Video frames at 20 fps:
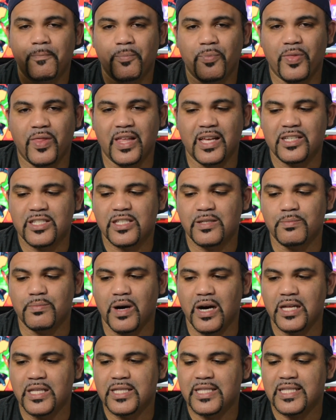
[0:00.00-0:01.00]
this
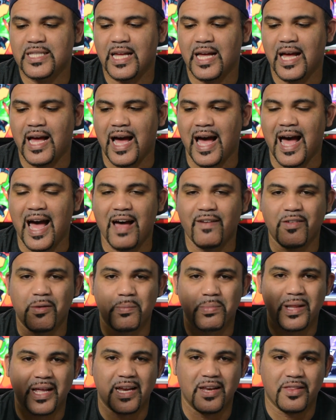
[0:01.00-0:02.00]
month. I
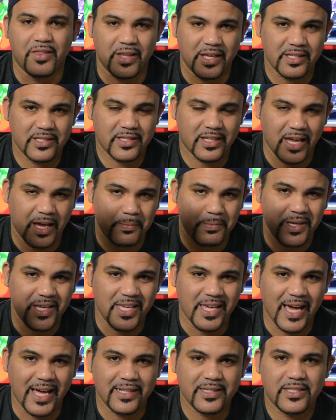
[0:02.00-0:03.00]
haven't played this game
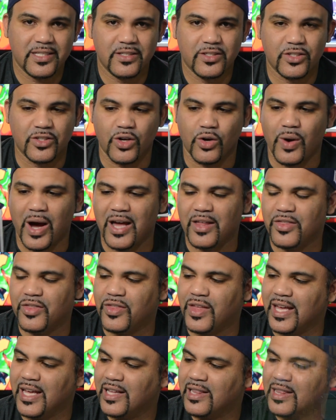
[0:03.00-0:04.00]
yet, so I
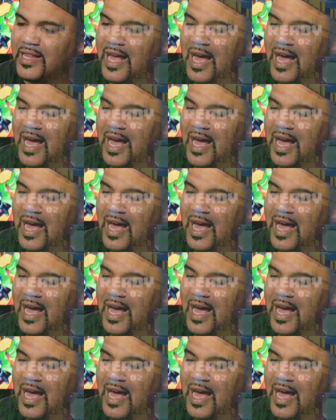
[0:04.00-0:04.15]
think